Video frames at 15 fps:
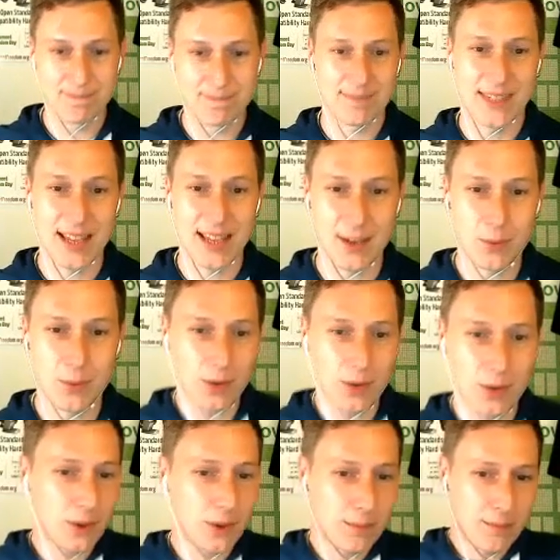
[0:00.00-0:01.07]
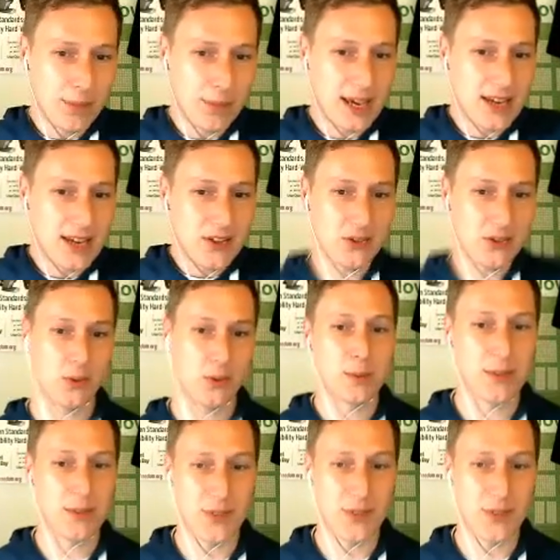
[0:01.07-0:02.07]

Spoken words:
yeah, what page we've used